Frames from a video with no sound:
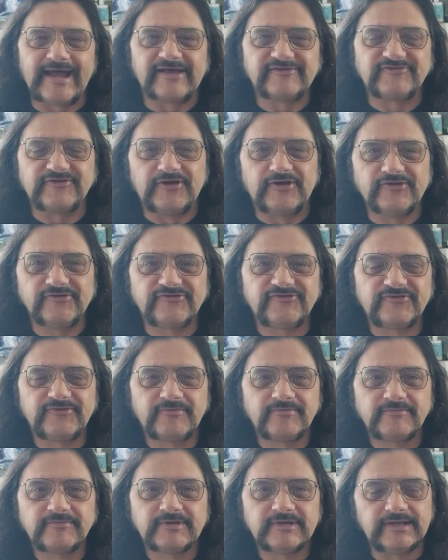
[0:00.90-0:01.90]
assholes.
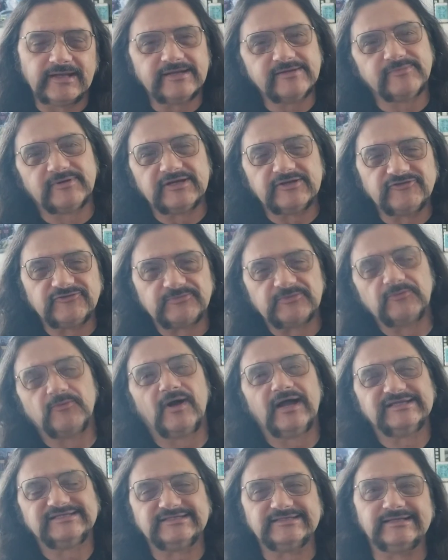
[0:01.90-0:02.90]
Anybody who's been
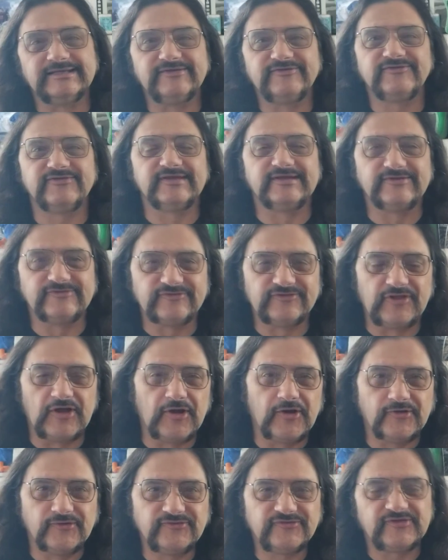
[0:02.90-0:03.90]
watching these things
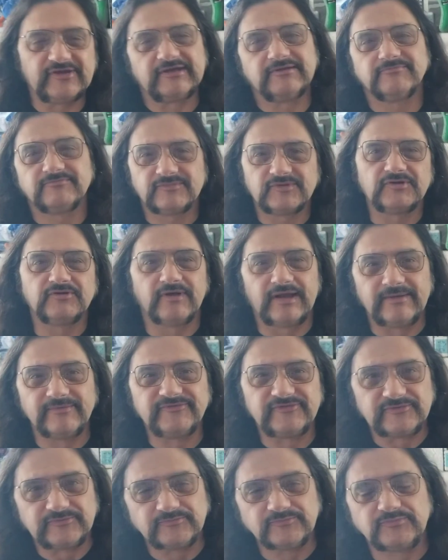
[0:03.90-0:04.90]
knows I grab
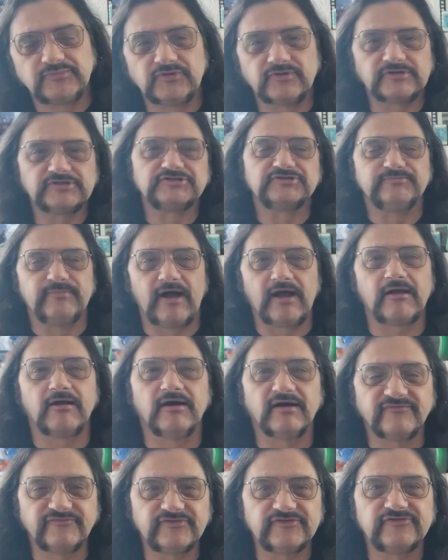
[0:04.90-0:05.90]
some poor schmuck
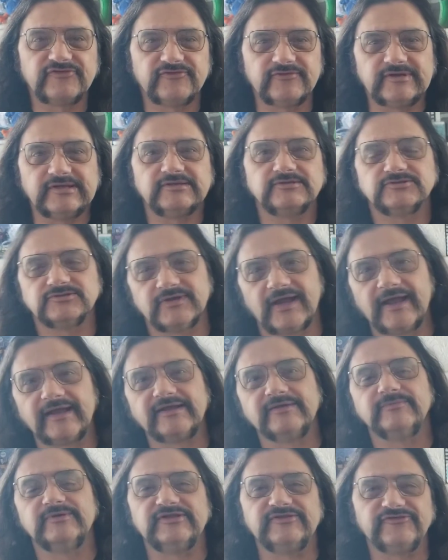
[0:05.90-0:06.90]
off the street, drag
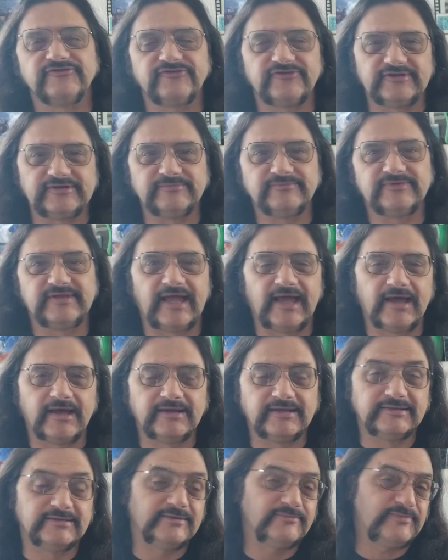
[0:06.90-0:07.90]
him in, sit him down,
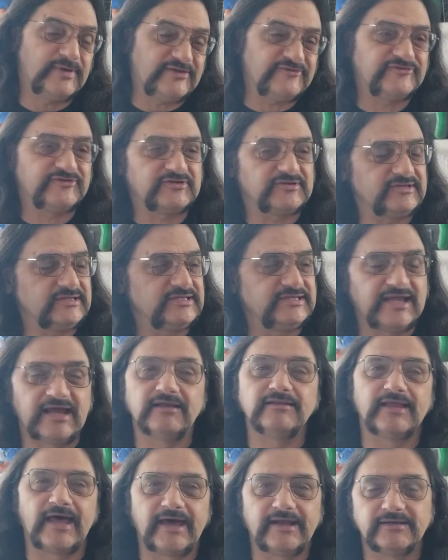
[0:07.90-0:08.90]
and then basically
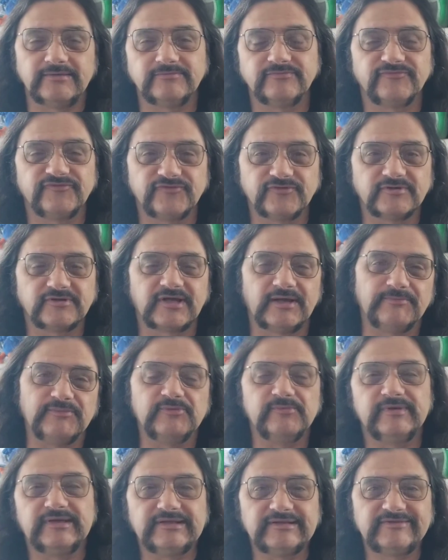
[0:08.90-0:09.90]
yell at him for a couple
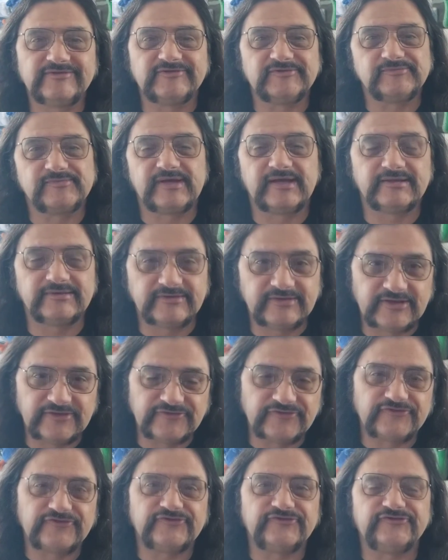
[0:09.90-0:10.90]
minutes about
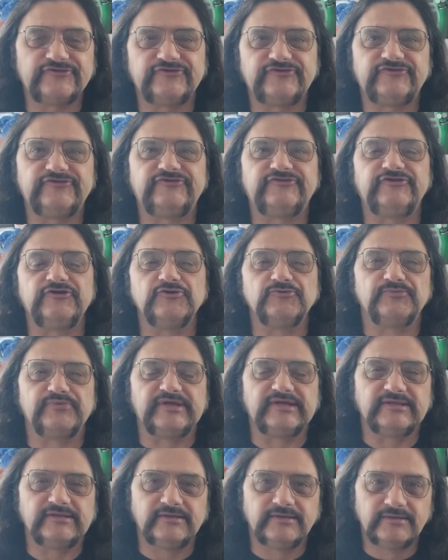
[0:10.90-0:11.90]
his
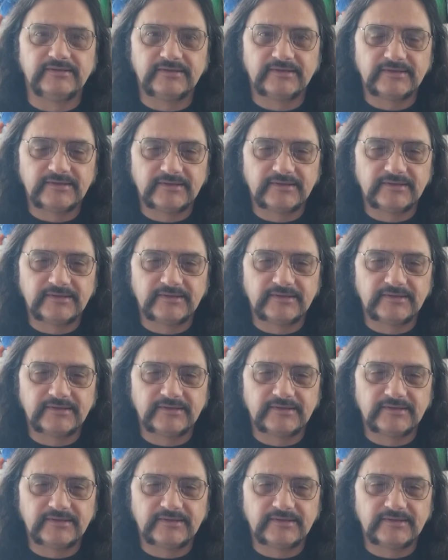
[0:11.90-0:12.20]
stupid